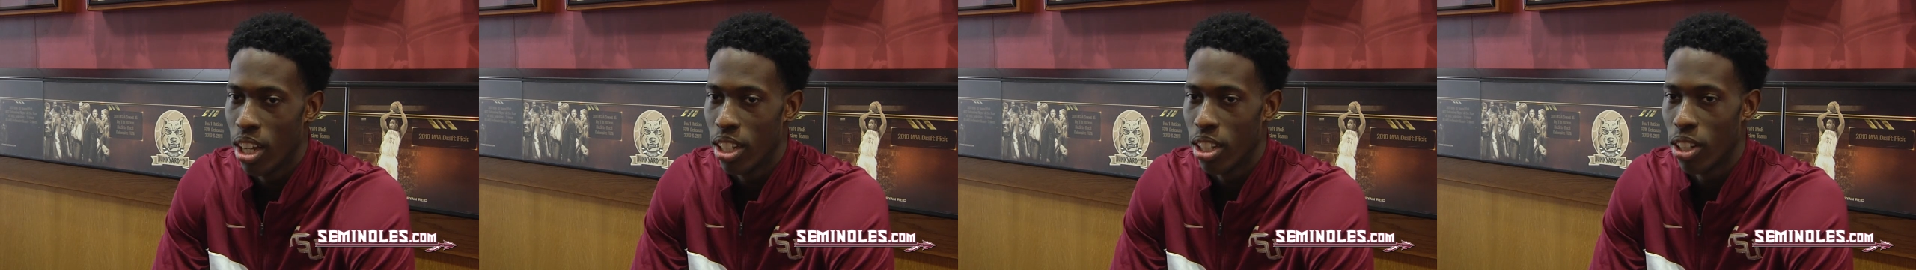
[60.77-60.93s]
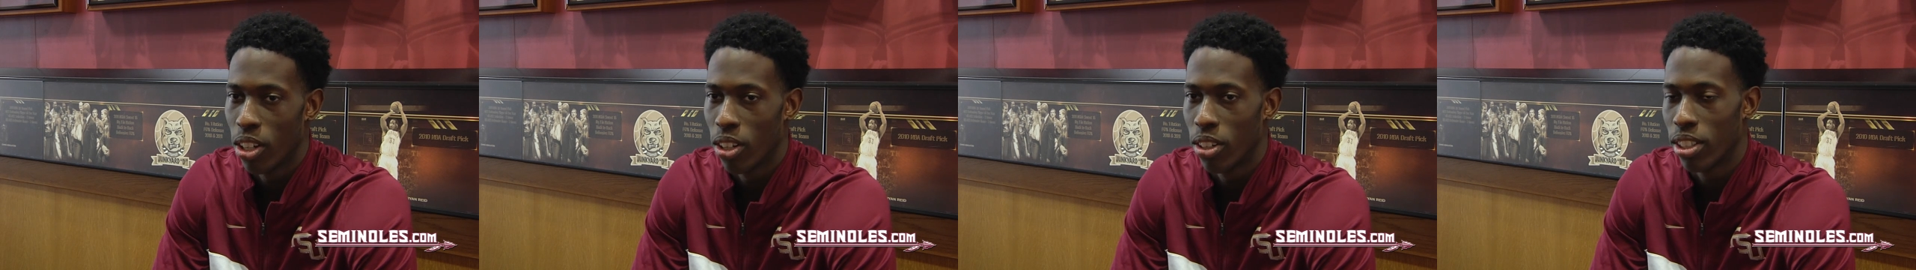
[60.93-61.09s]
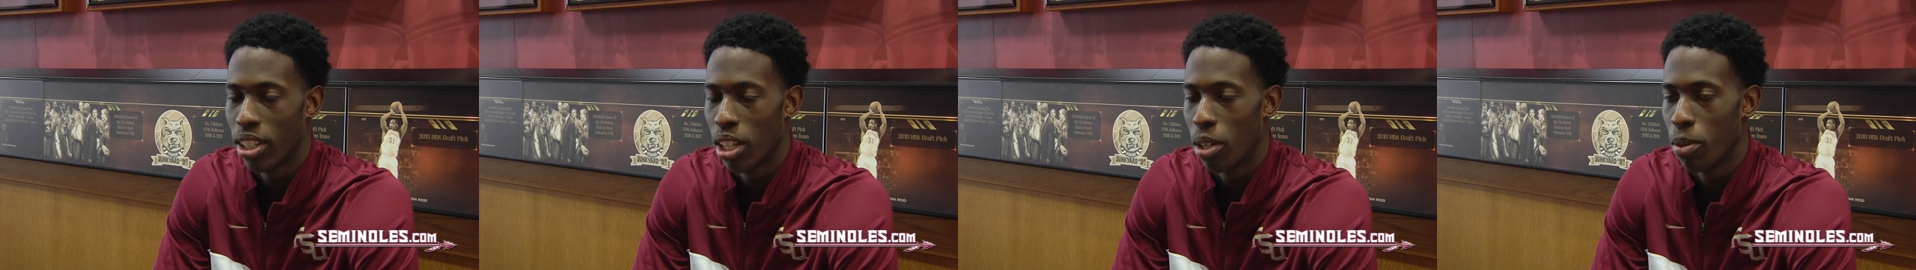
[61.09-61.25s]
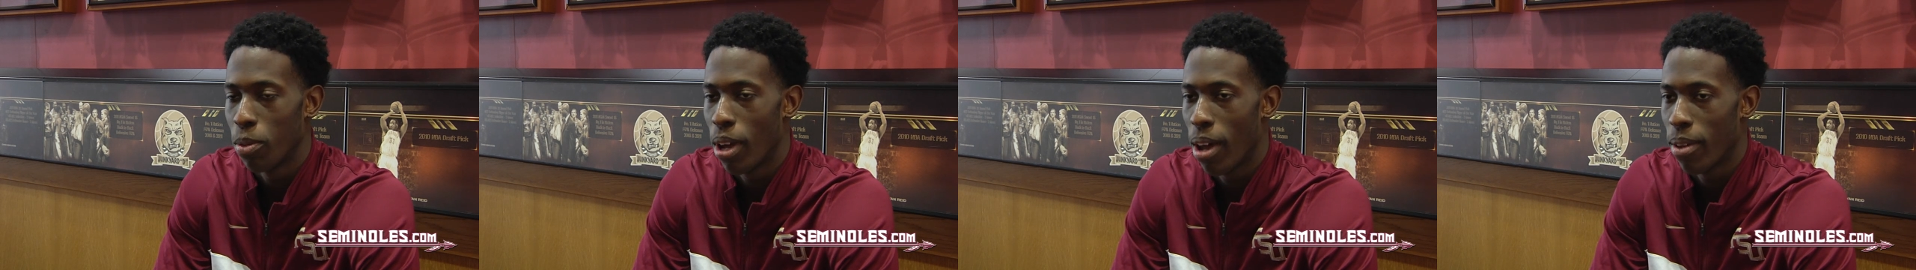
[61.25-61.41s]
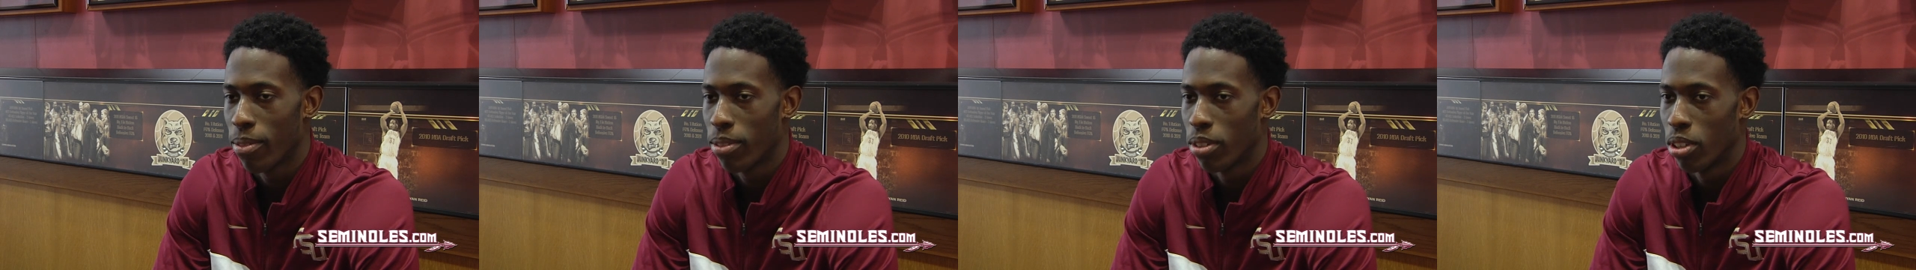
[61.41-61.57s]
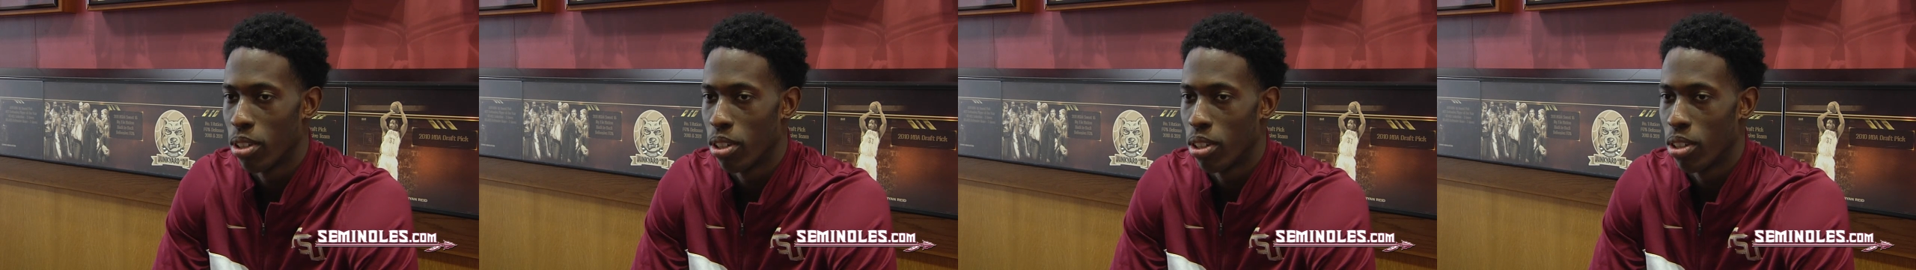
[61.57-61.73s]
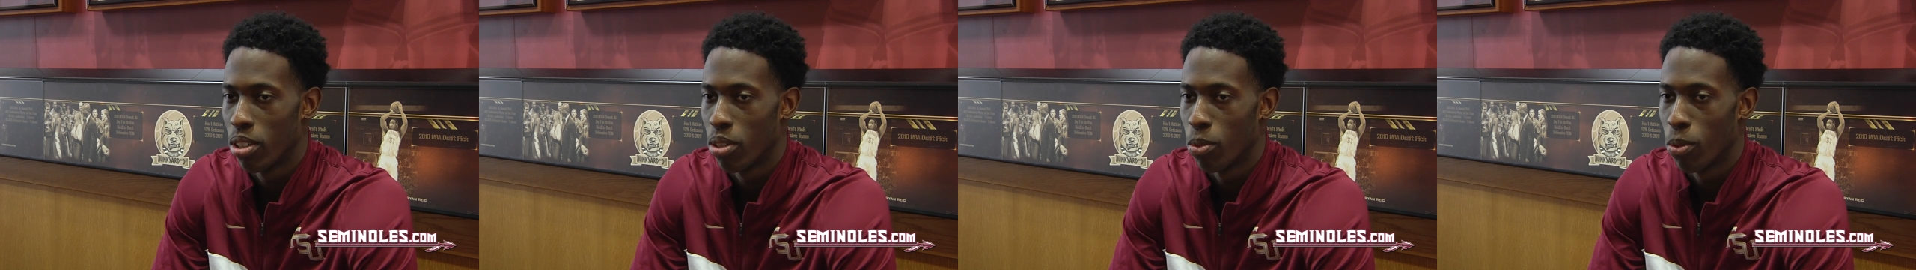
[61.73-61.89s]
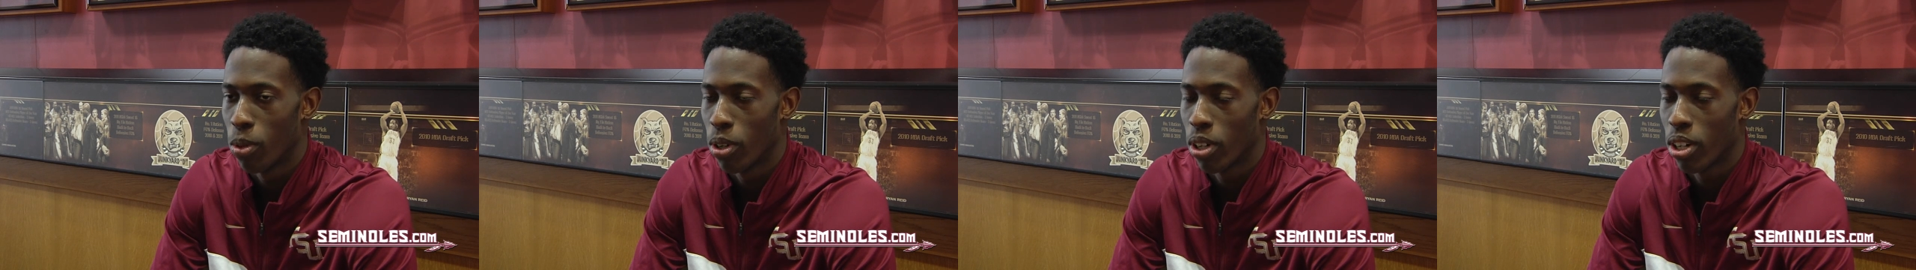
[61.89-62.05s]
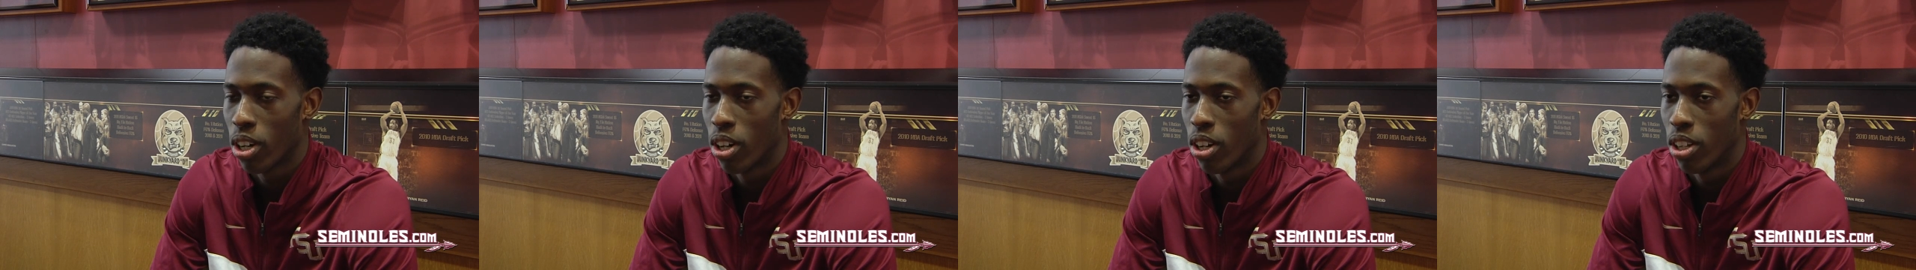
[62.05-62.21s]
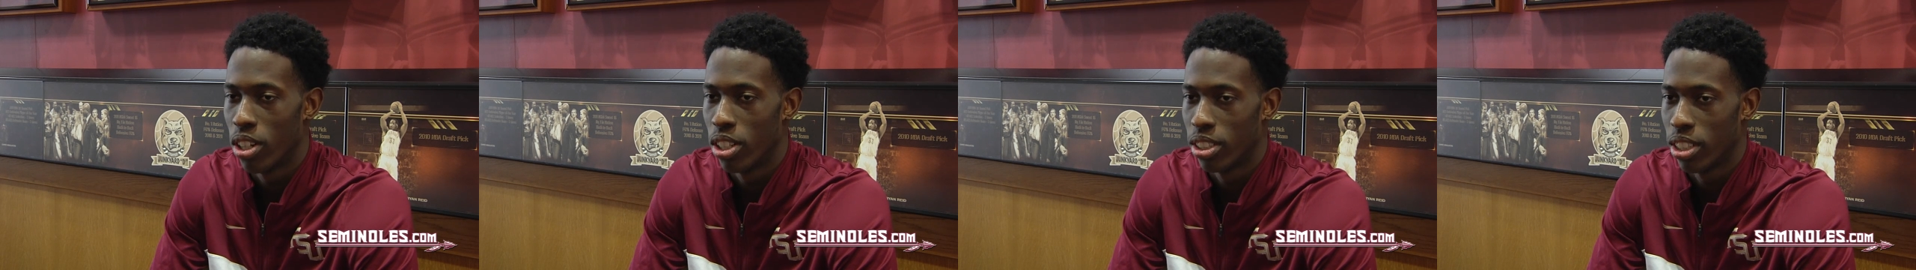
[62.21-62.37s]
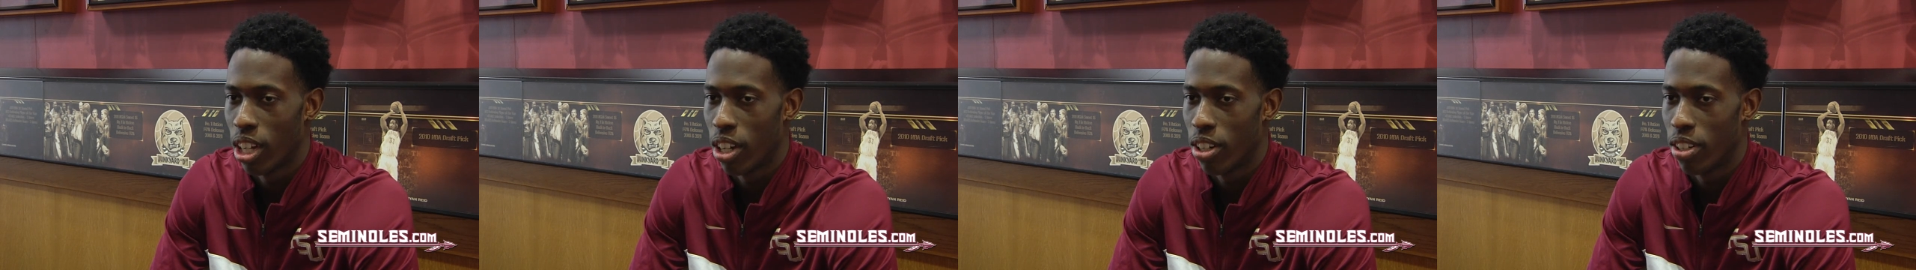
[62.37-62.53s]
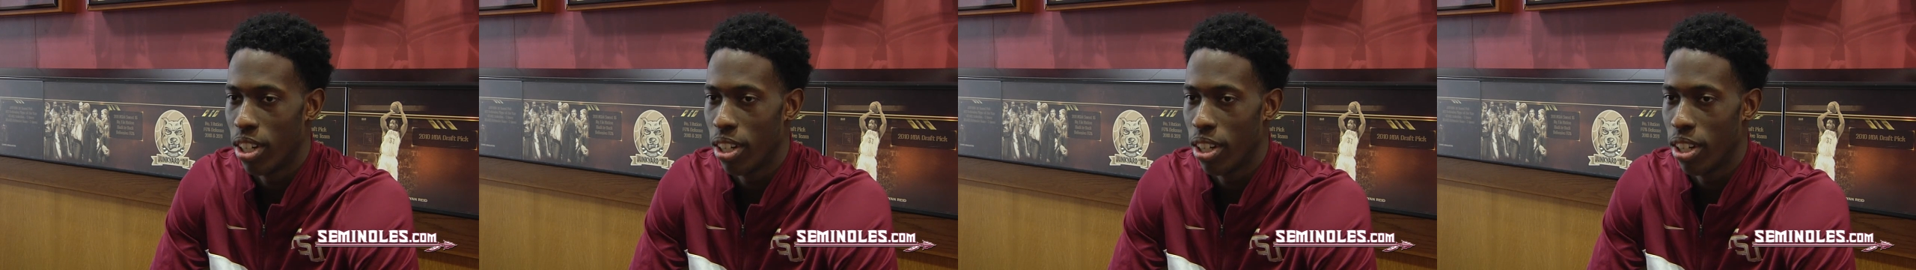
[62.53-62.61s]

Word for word: The only thing we have to work on is our